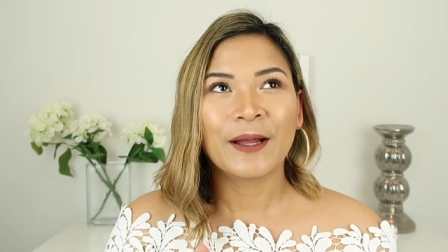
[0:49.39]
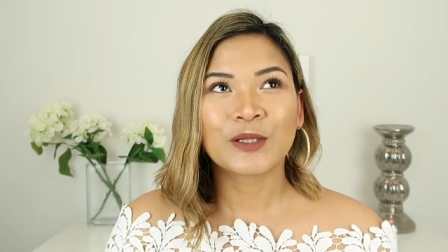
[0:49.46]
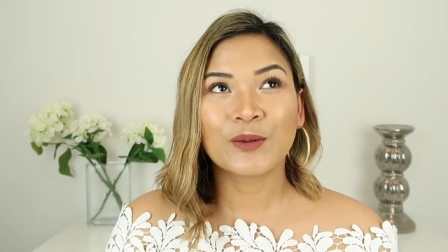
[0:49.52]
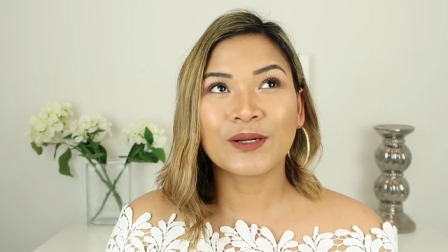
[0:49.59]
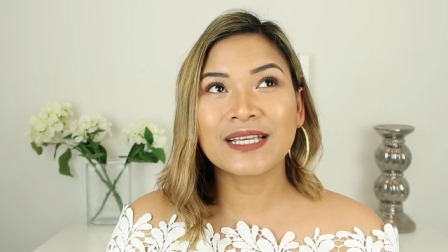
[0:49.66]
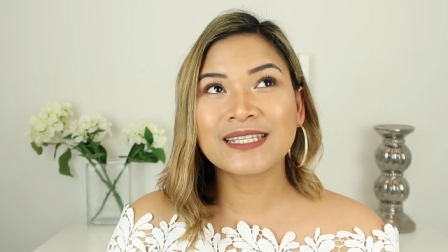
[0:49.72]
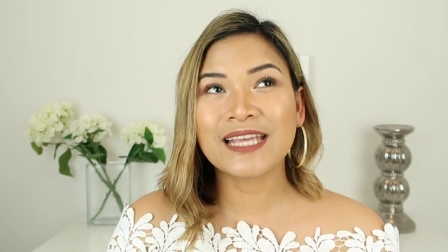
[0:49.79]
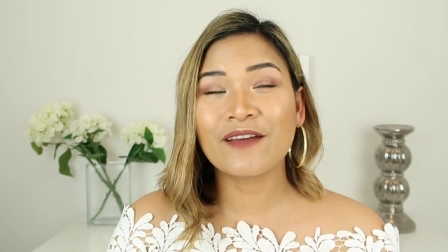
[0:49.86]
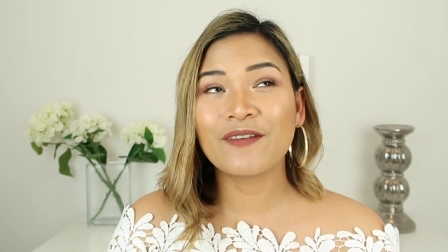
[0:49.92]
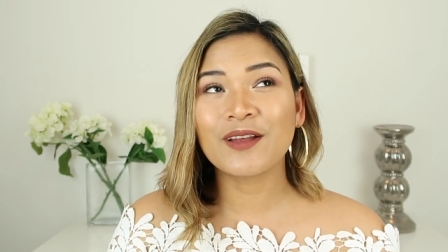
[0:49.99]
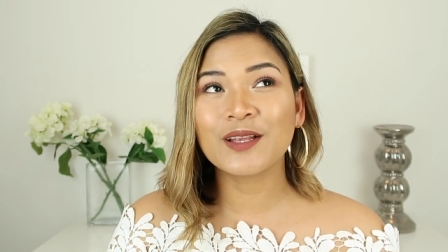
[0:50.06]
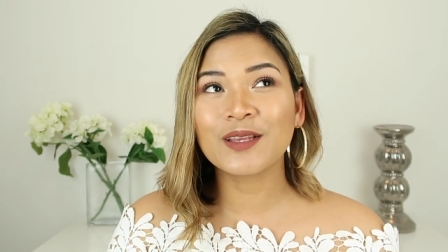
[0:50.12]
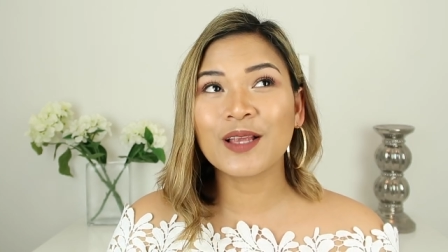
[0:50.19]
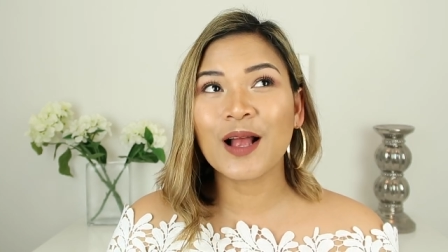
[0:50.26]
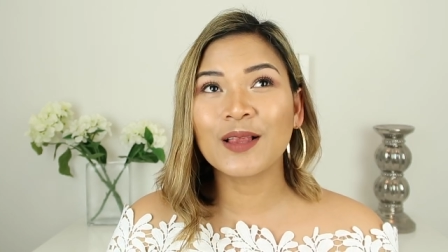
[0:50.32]

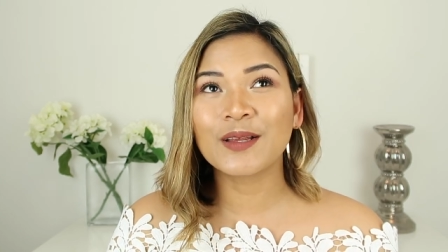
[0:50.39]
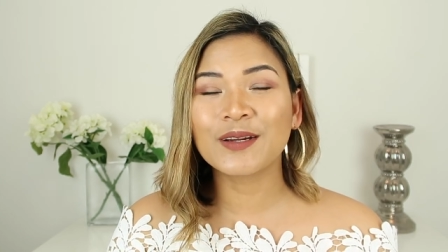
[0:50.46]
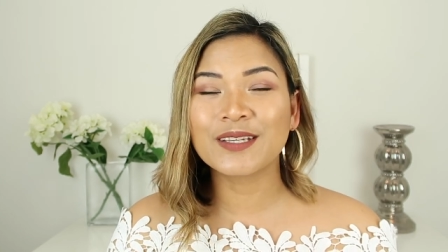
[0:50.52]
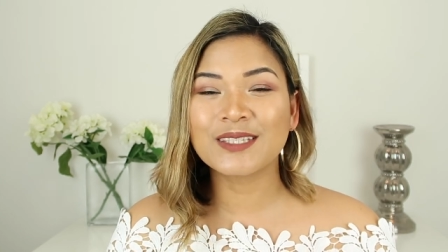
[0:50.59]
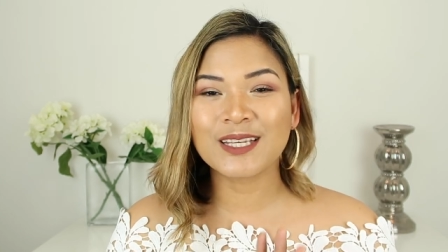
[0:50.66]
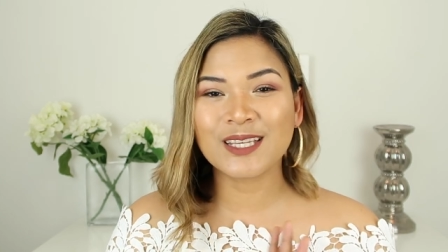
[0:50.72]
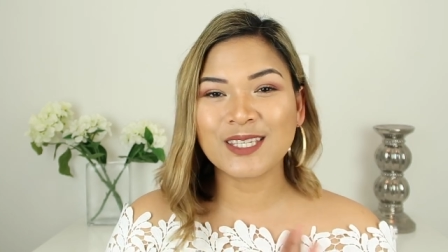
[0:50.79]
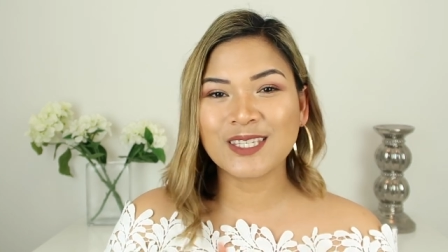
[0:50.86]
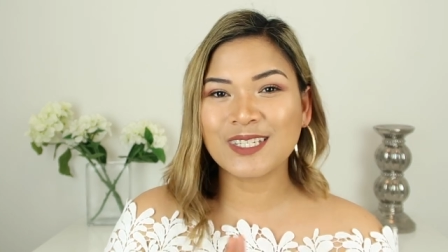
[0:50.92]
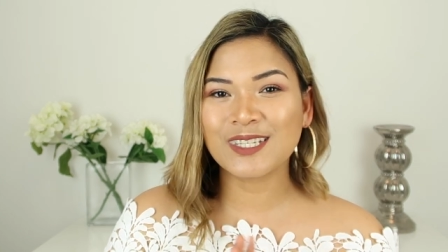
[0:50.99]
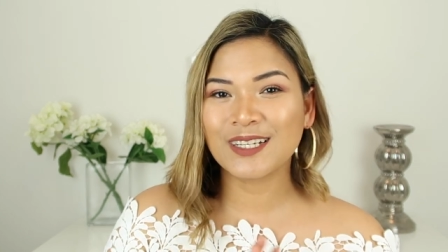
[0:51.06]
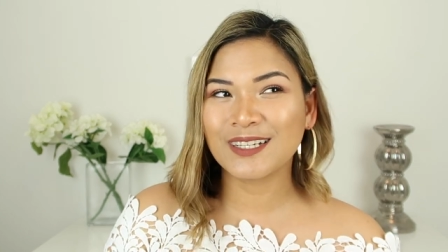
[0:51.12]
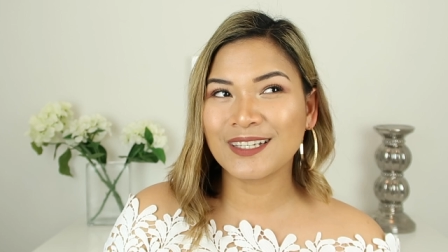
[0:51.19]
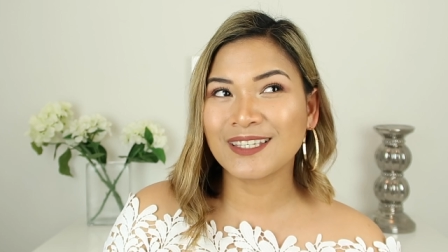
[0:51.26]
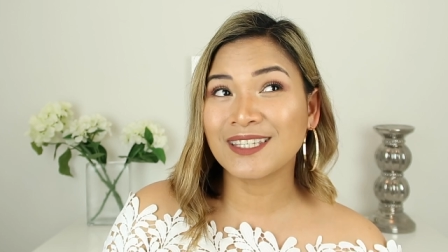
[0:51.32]
$27 is
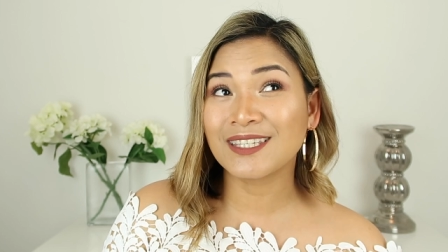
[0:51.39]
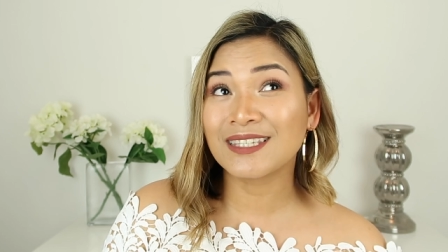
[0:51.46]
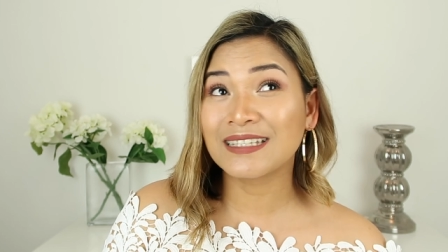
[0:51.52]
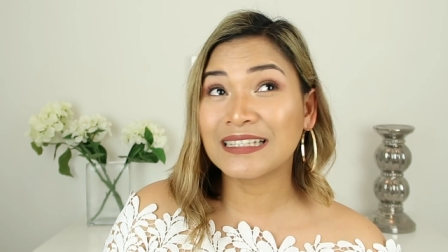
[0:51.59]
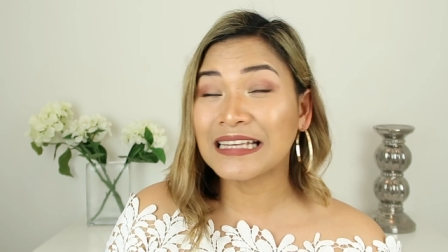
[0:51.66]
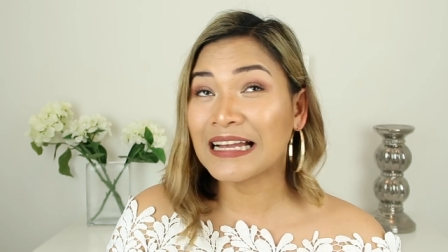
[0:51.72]
just